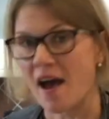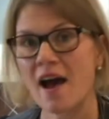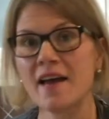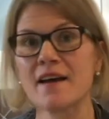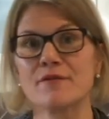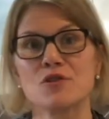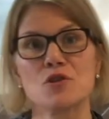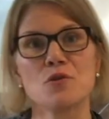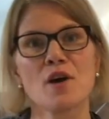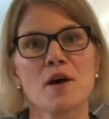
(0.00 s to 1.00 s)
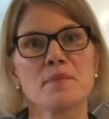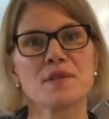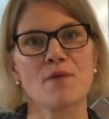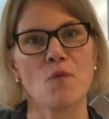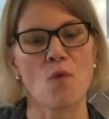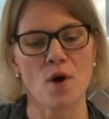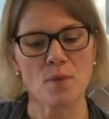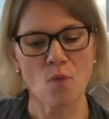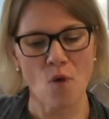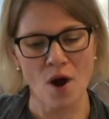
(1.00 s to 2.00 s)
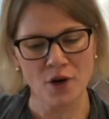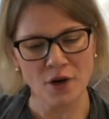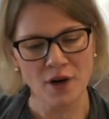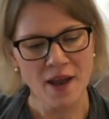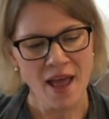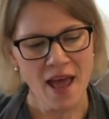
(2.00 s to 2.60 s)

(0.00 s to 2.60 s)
I have 2 cups of warm water